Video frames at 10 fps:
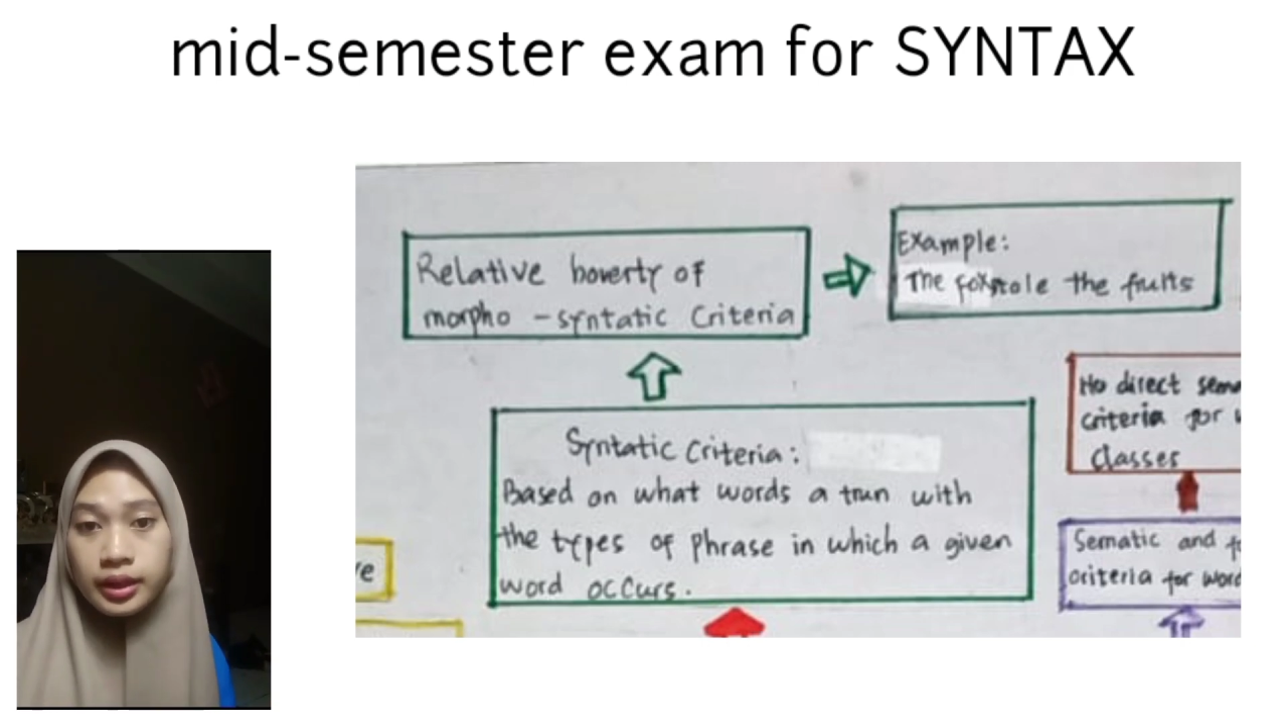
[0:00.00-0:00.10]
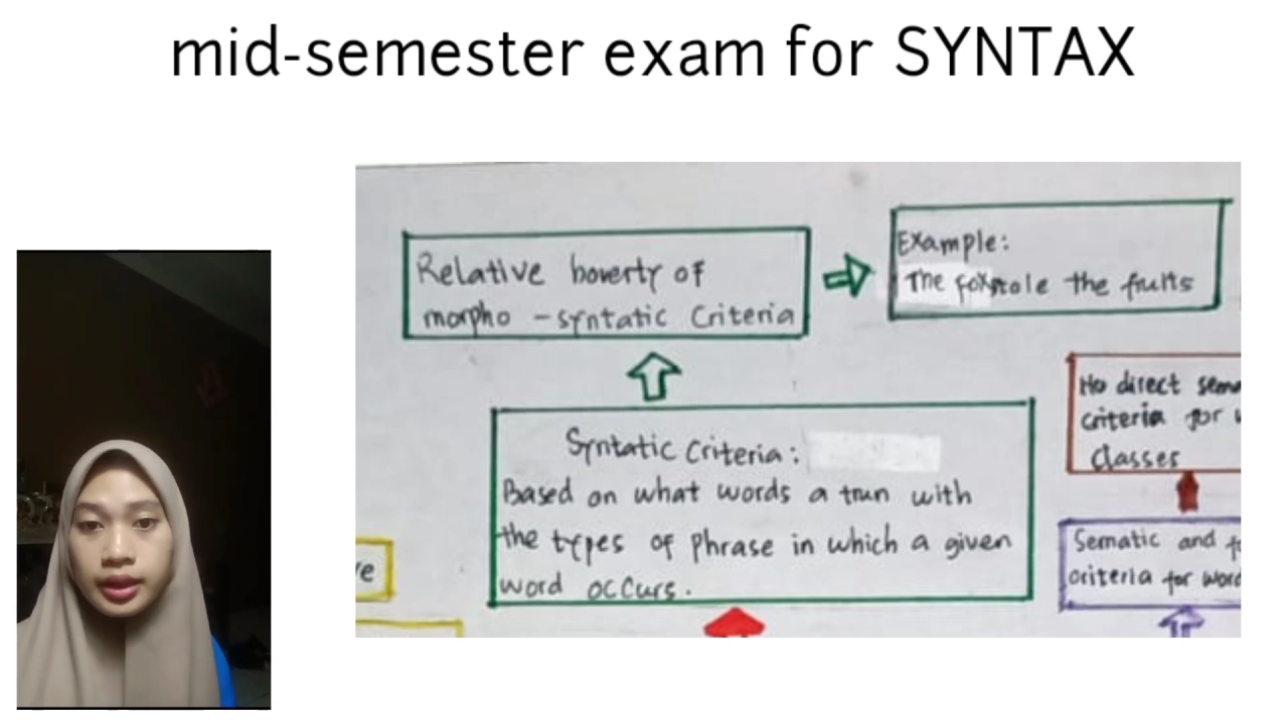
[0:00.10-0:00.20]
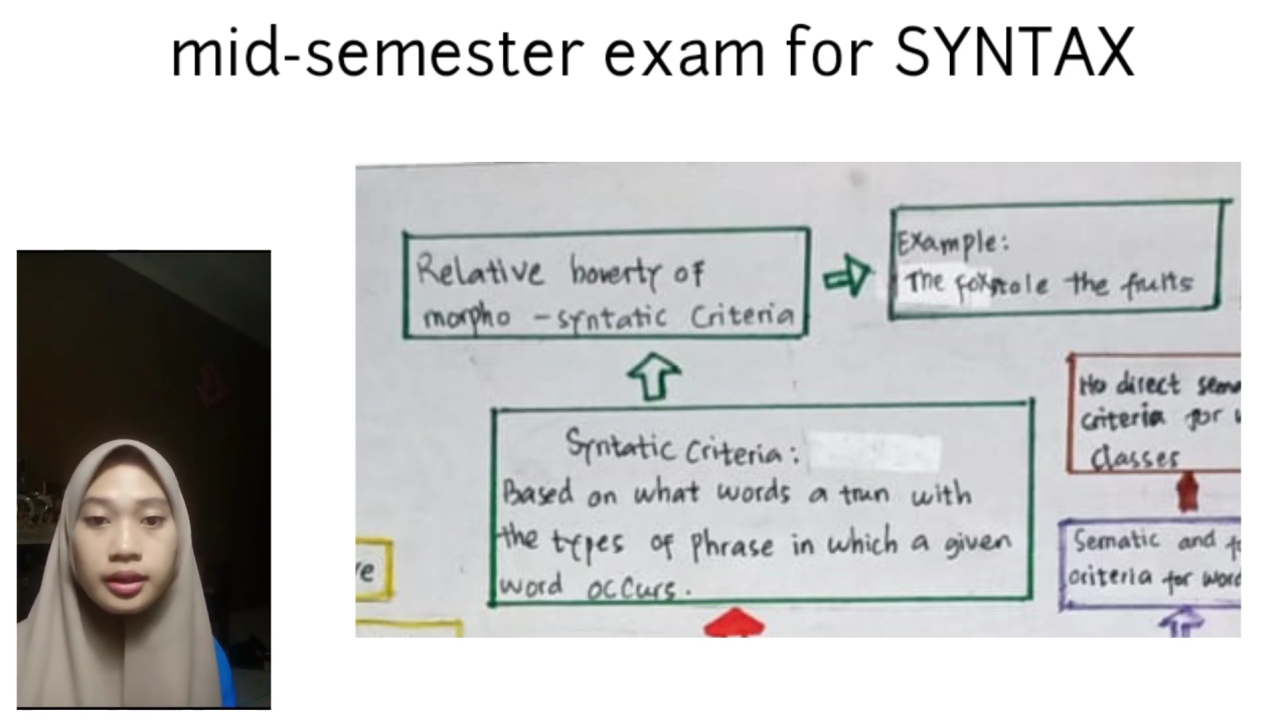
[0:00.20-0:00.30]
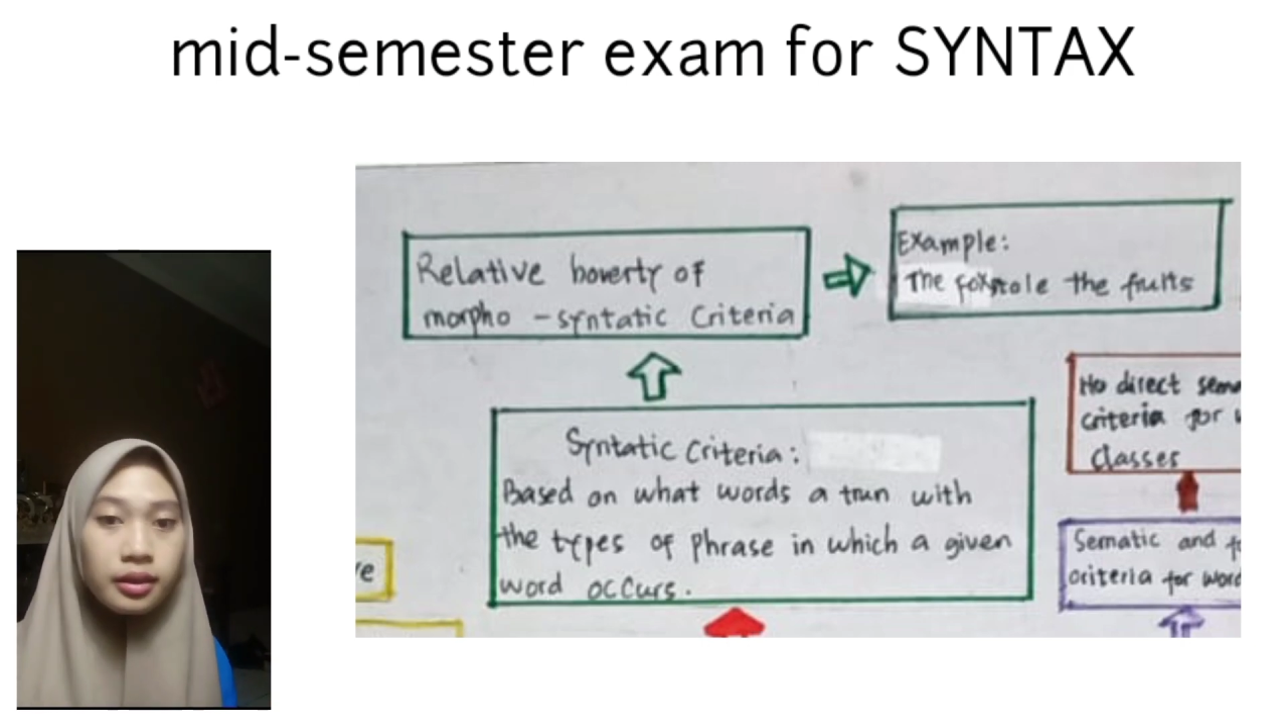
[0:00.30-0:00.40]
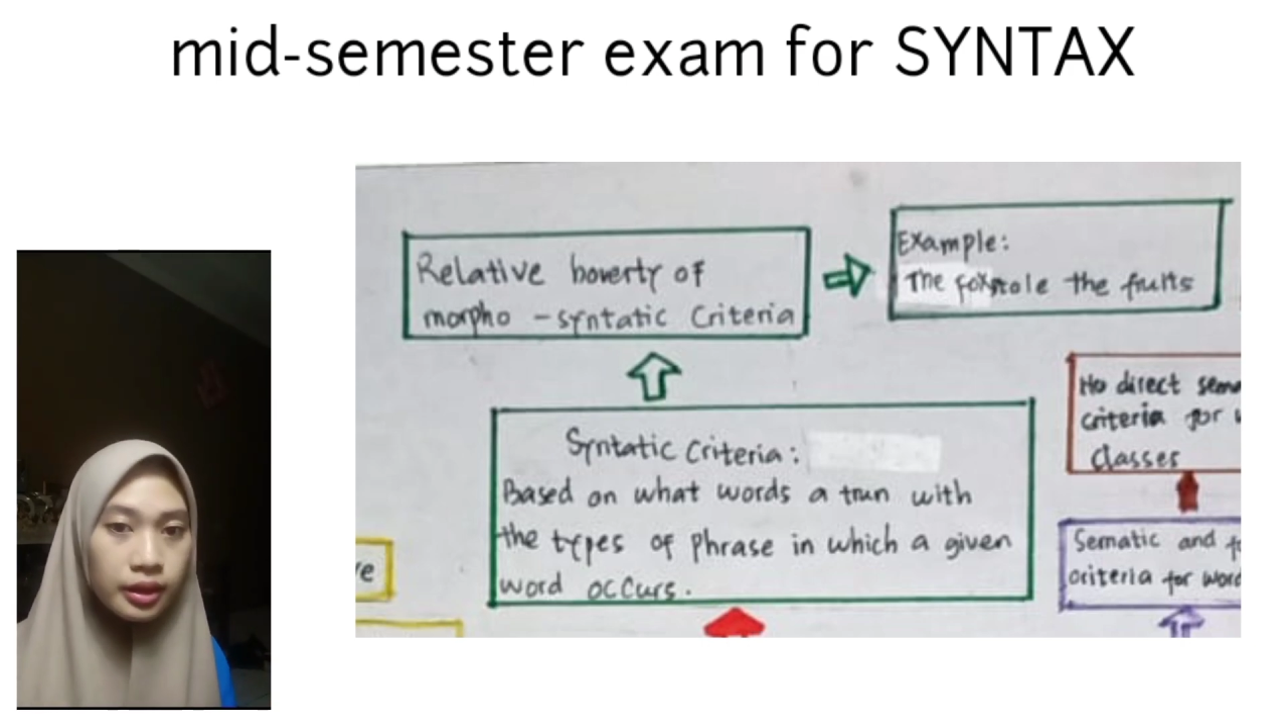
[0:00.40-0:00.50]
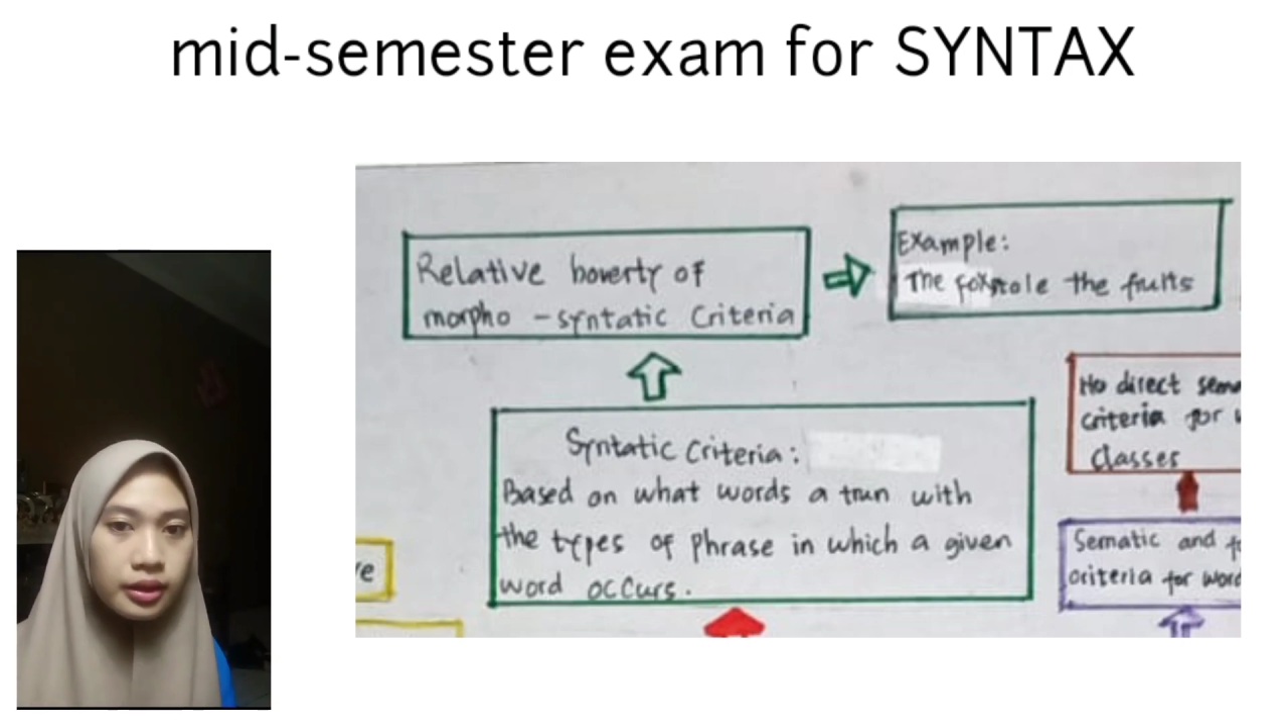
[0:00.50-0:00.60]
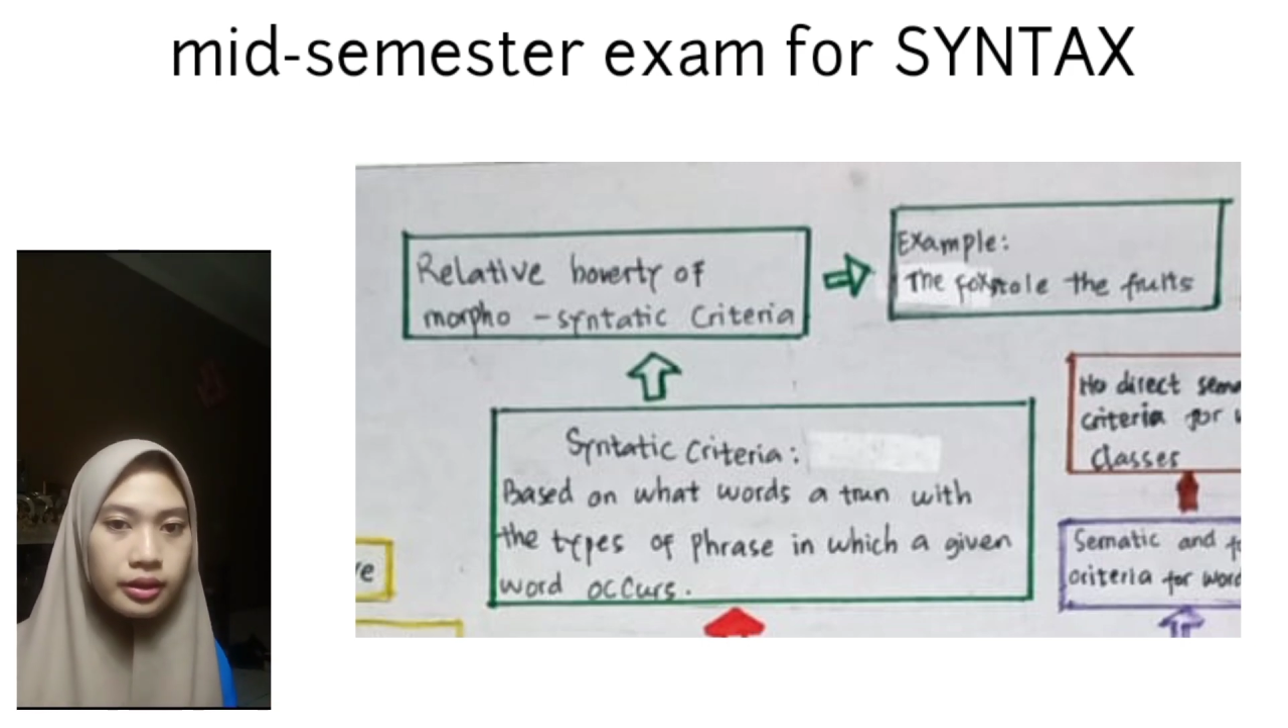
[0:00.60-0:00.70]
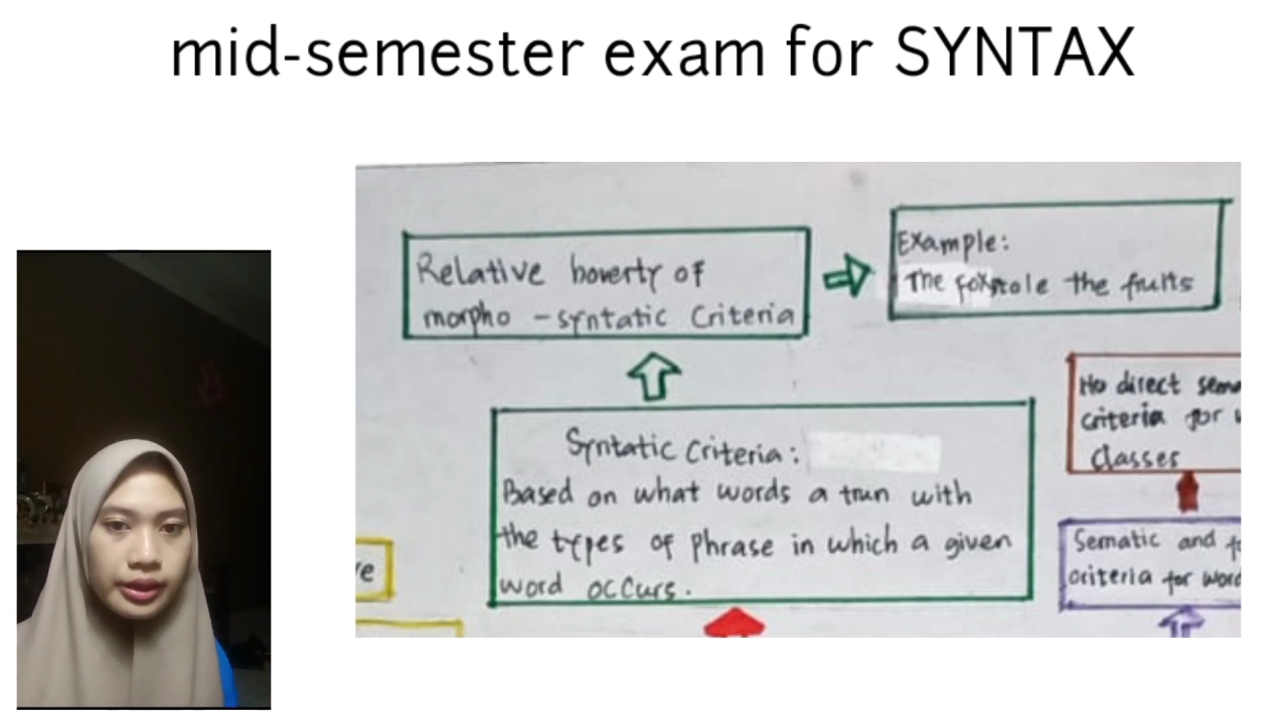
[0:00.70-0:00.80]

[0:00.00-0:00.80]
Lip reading: criteria.